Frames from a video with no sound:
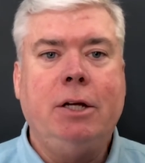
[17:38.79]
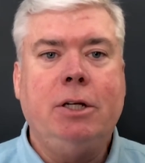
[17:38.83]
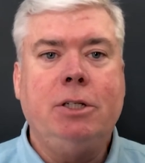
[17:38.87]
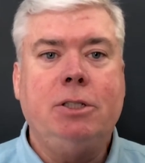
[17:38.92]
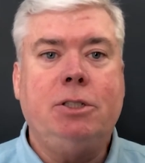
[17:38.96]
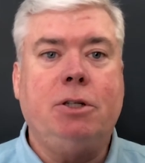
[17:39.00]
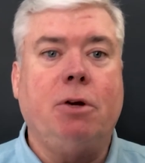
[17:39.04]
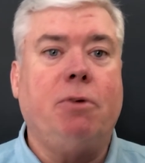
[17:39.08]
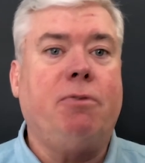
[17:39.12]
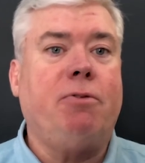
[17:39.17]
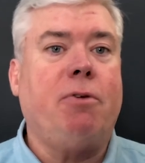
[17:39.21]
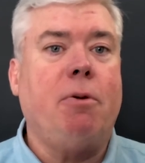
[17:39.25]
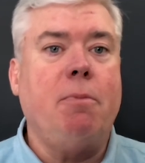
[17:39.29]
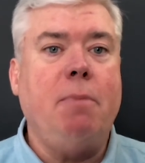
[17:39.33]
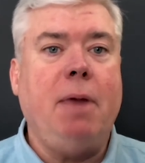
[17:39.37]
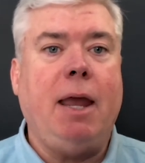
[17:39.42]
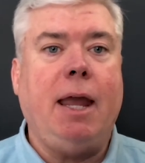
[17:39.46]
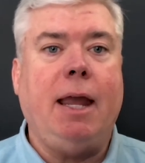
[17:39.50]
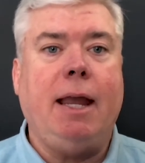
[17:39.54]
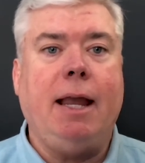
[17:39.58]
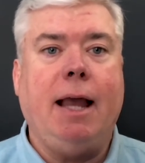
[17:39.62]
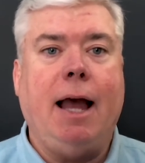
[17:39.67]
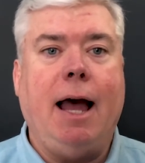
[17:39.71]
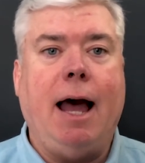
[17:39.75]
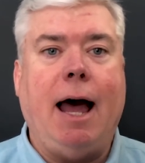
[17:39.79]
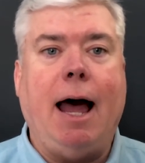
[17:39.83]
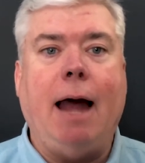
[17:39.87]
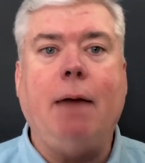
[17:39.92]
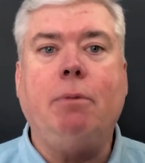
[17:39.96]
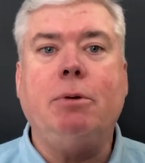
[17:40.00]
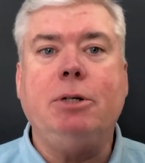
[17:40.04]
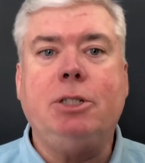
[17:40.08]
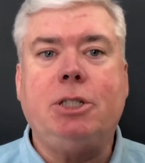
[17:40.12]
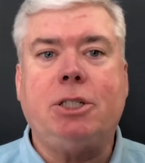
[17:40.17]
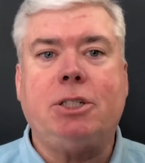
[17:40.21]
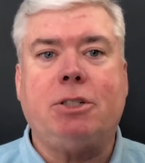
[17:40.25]
So for me, I
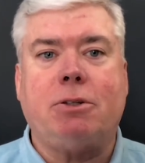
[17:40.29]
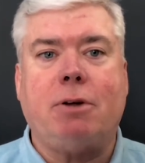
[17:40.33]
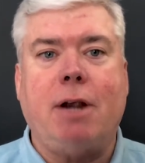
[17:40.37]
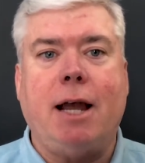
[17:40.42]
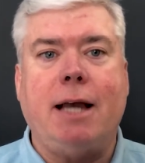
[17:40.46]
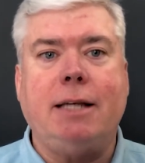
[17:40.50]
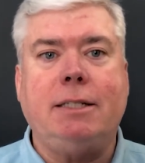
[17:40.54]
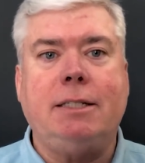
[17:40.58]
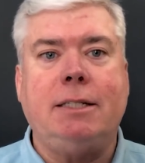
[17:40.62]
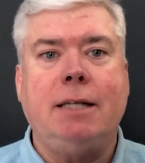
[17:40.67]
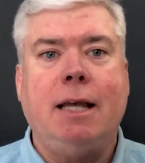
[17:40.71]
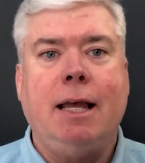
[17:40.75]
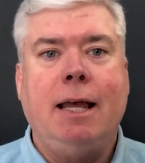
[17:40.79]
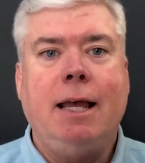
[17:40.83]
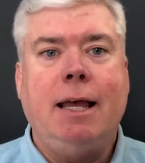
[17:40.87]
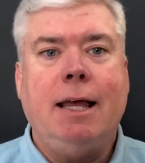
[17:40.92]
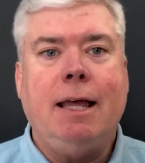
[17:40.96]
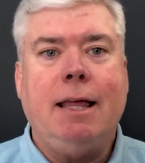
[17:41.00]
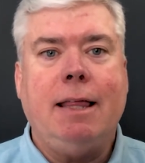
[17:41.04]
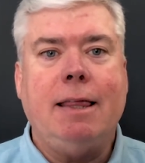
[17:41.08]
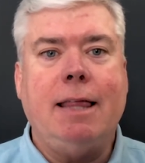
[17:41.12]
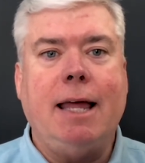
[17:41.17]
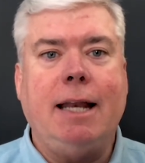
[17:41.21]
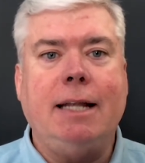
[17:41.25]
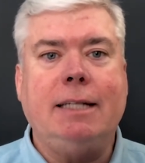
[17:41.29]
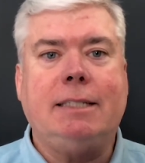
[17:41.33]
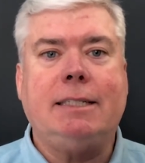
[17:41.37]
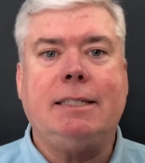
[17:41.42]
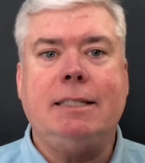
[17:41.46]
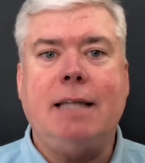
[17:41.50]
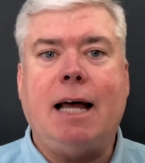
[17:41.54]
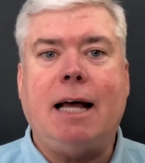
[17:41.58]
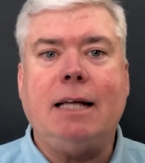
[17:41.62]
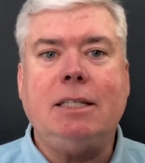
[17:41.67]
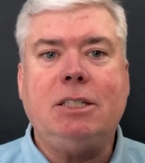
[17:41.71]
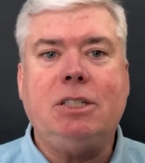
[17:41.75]
would stress that it's
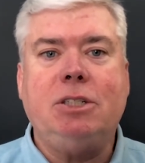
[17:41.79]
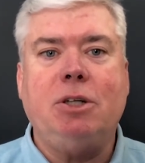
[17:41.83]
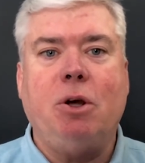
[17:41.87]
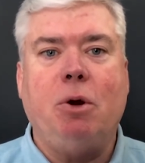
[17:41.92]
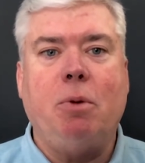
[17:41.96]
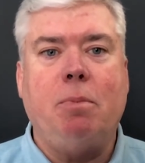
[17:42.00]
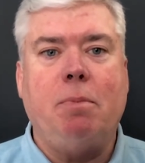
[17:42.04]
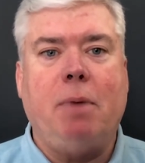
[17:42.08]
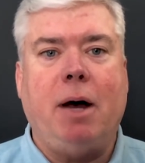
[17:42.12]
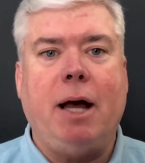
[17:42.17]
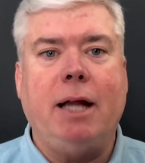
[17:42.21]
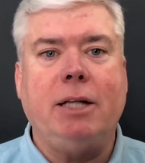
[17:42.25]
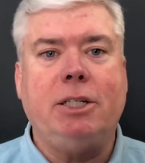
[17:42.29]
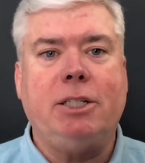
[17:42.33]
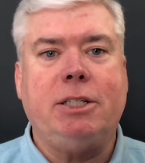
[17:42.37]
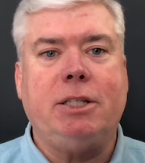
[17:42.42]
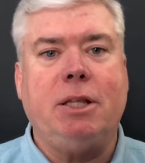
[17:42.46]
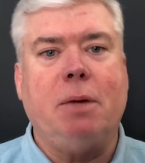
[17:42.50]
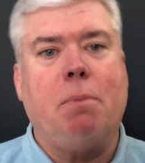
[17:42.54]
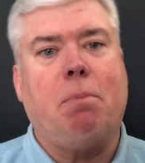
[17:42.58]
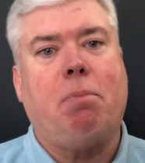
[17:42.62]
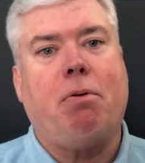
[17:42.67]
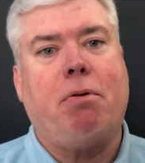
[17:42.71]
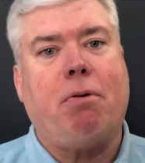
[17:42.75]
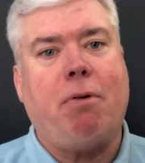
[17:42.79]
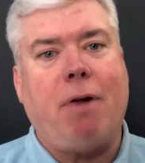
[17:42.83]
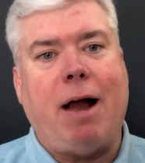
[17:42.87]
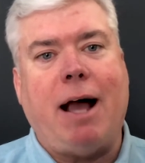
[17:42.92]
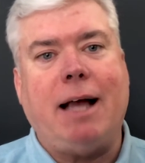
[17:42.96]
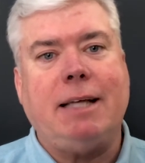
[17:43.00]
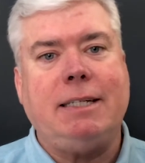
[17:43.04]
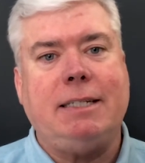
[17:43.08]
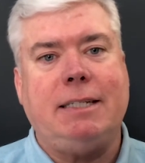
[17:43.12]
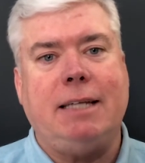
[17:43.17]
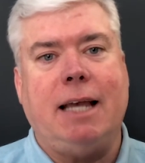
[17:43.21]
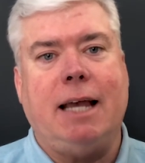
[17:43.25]
not so much the
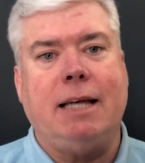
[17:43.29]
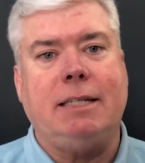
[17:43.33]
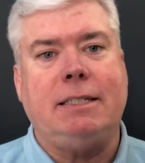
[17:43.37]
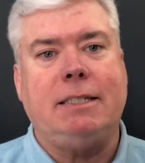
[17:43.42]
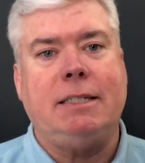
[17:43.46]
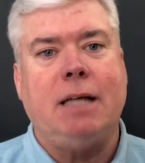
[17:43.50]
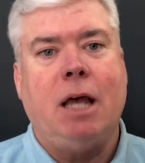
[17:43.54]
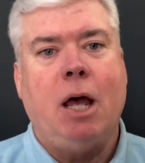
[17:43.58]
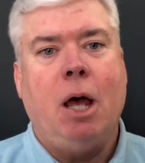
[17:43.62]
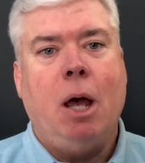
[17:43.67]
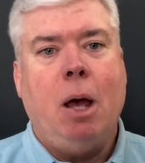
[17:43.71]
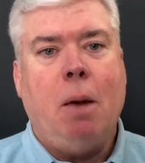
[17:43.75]
process,